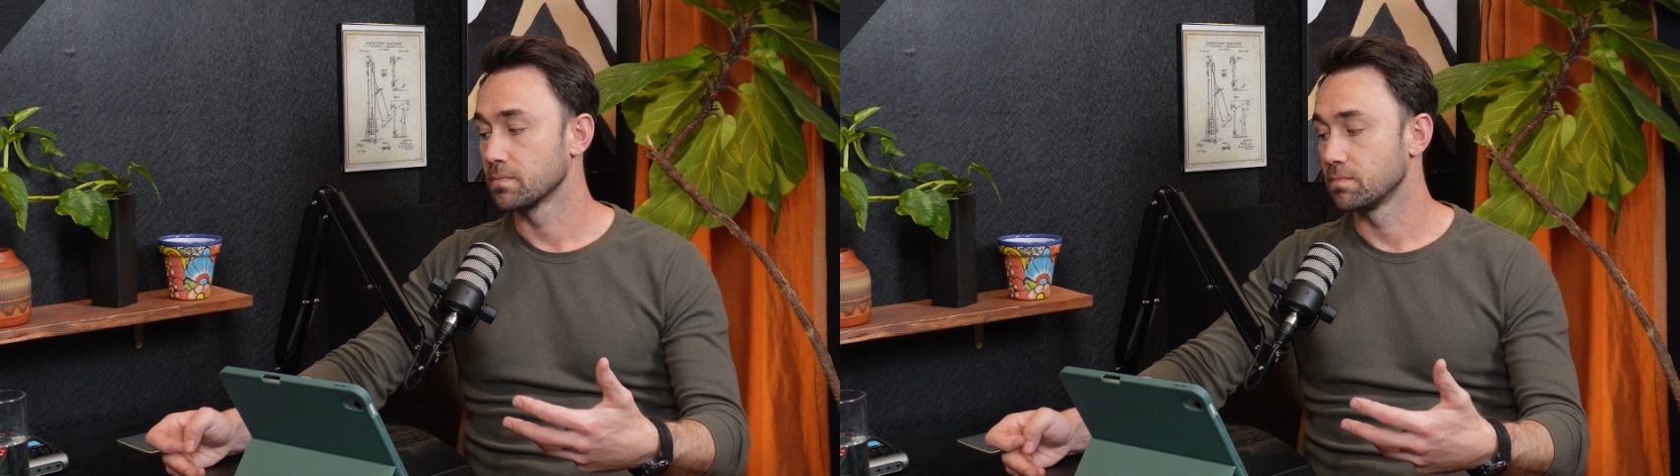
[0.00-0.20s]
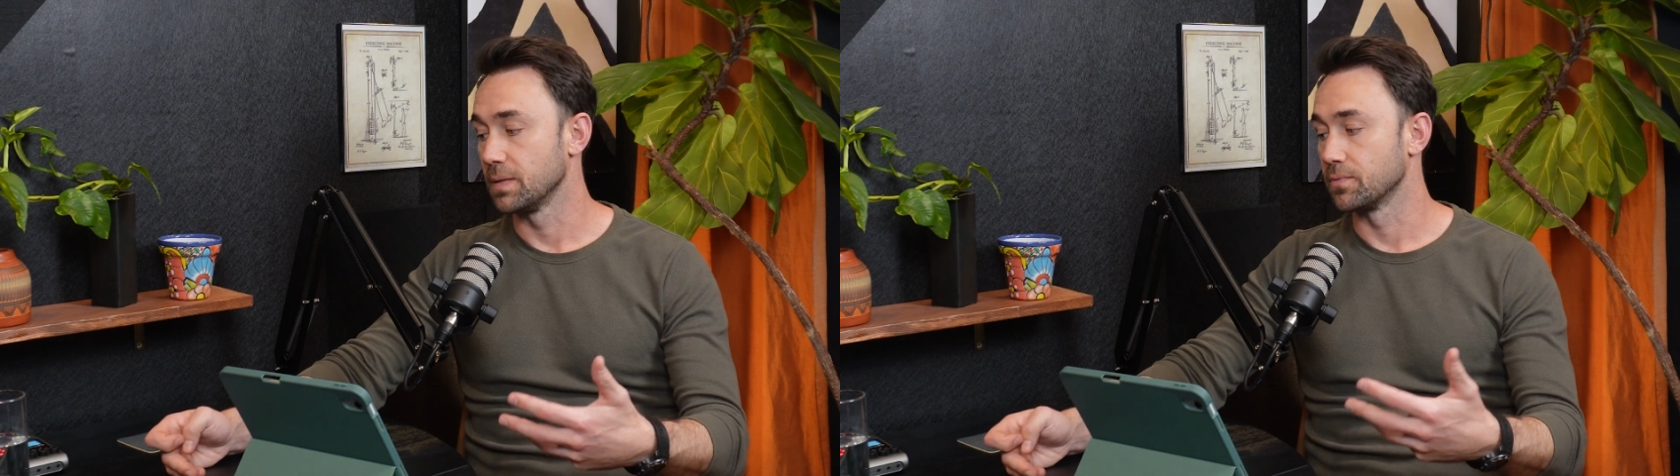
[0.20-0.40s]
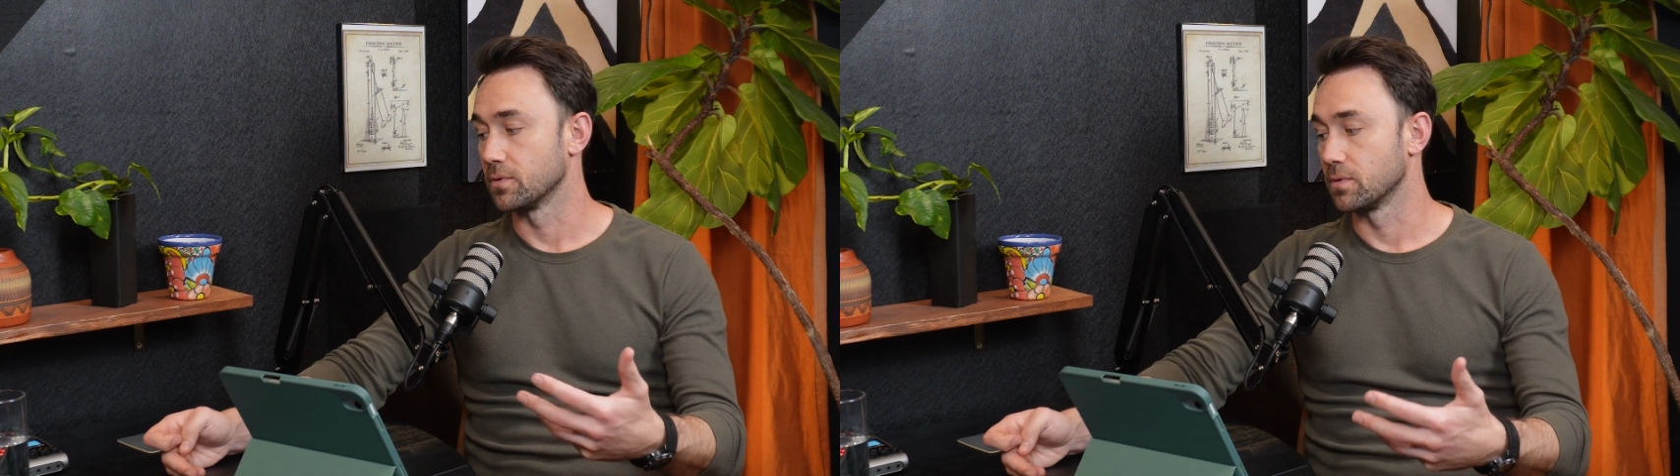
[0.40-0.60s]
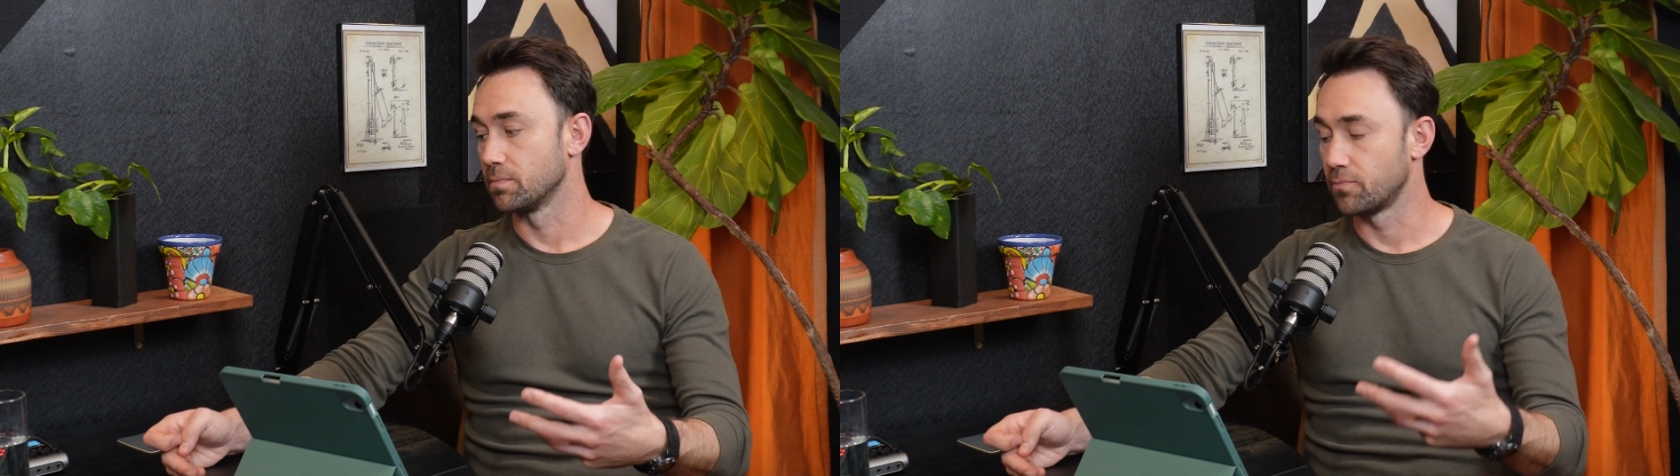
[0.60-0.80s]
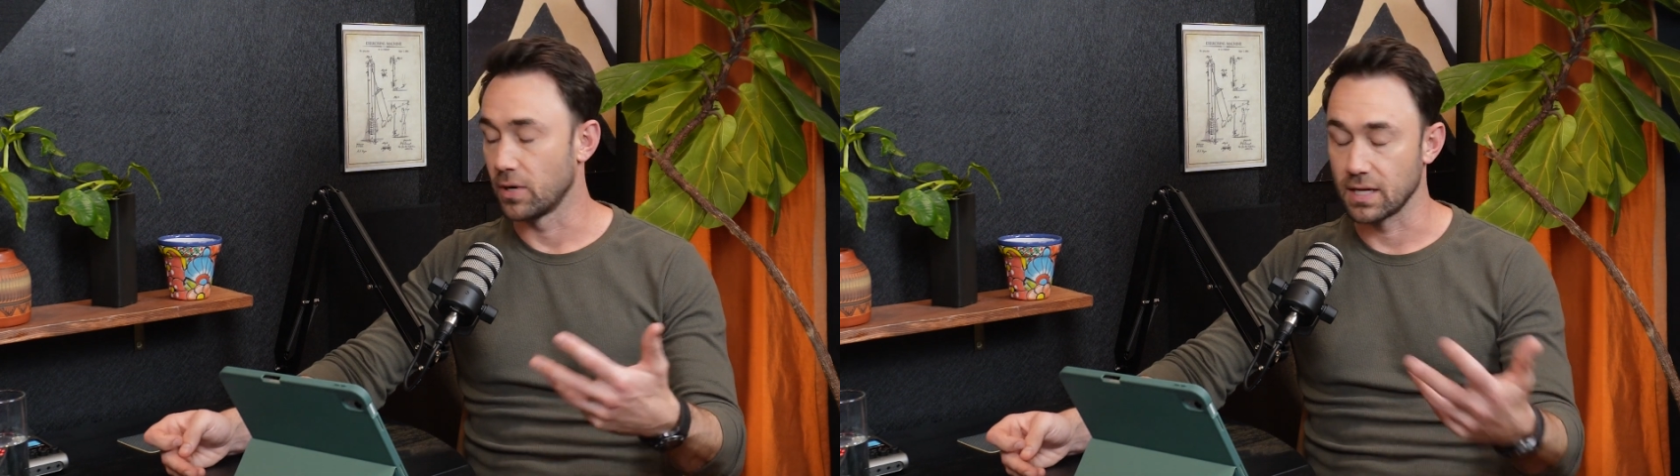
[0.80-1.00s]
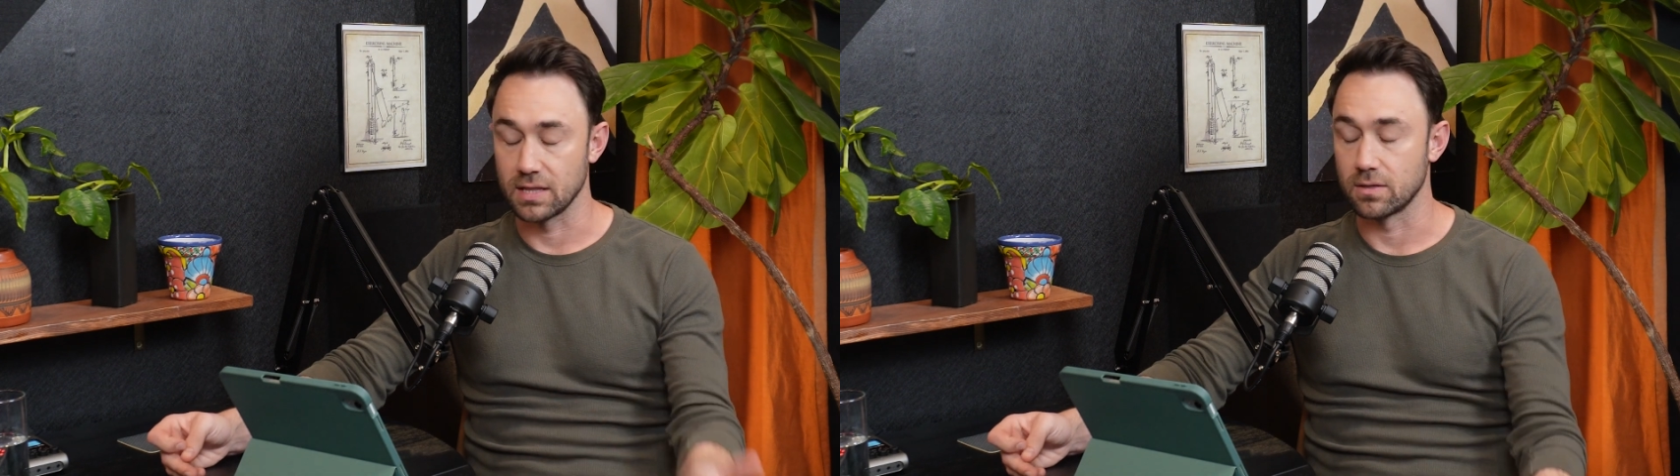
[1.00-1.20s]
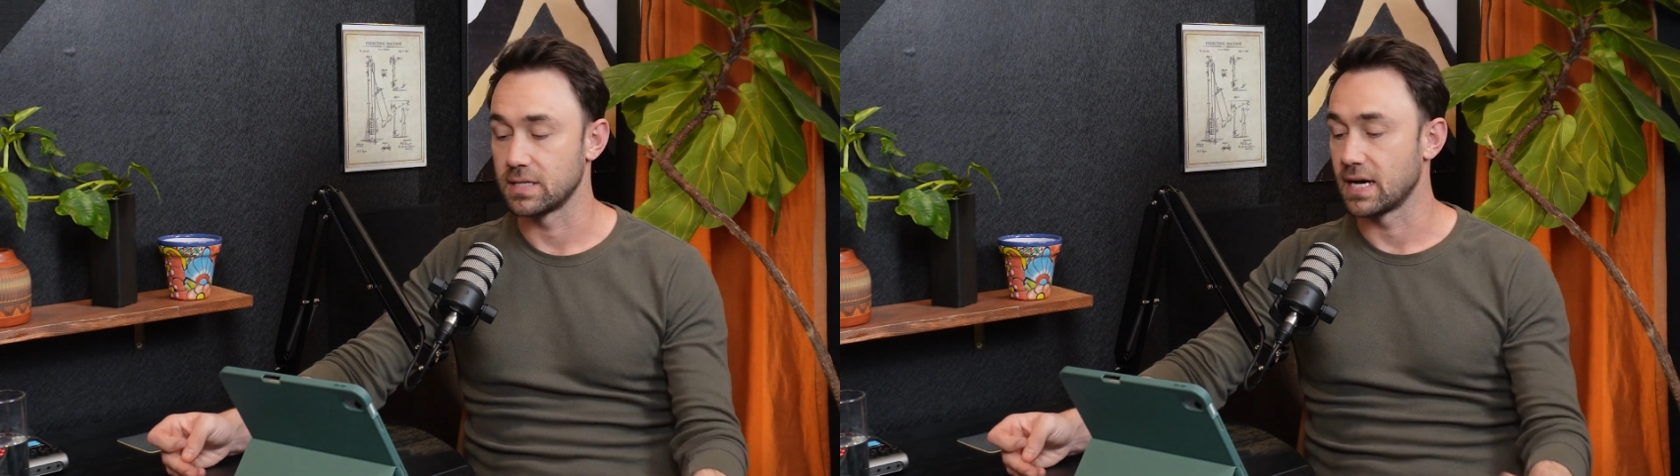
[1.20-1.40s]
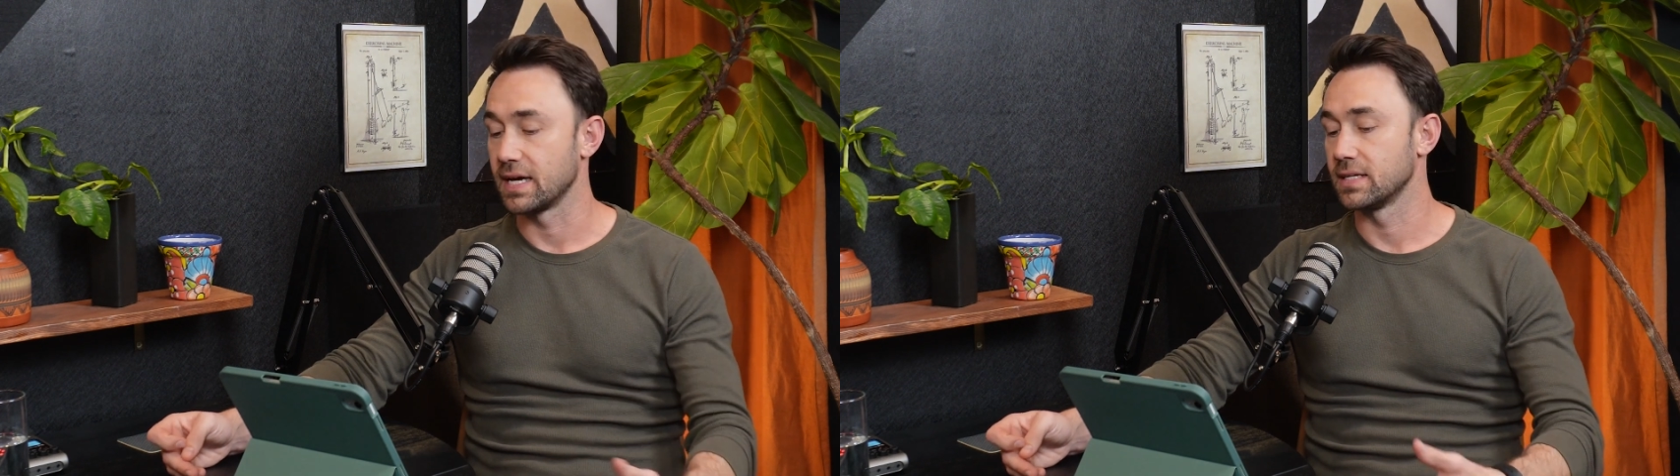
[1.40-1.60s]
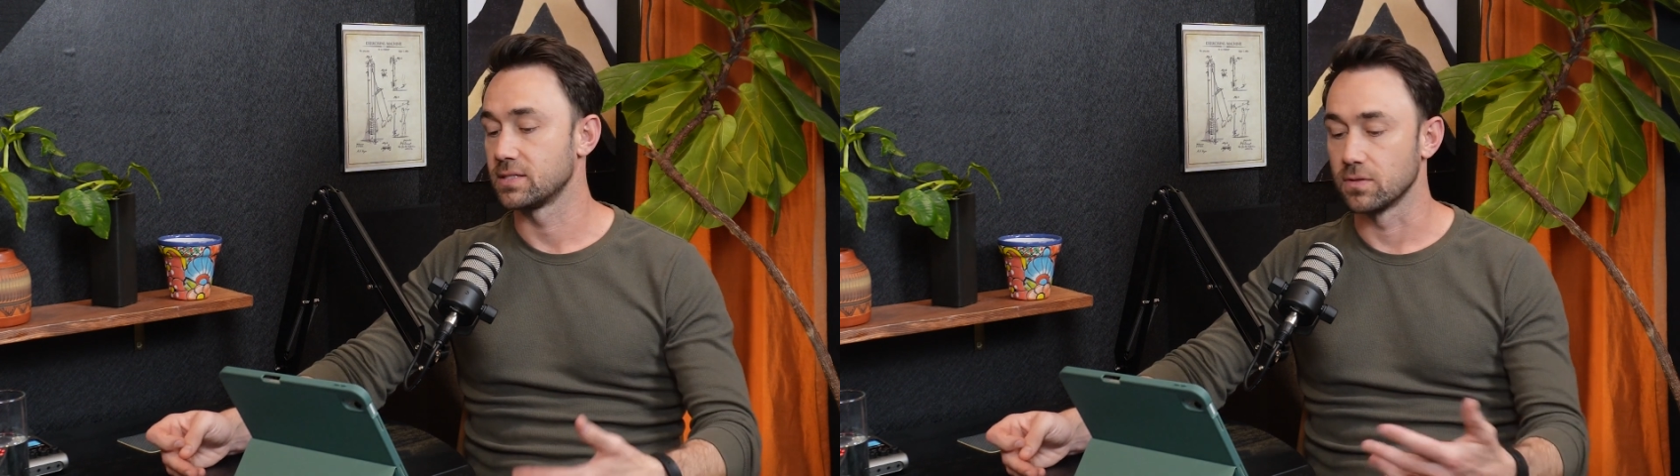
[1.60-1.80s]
people breaking their diets,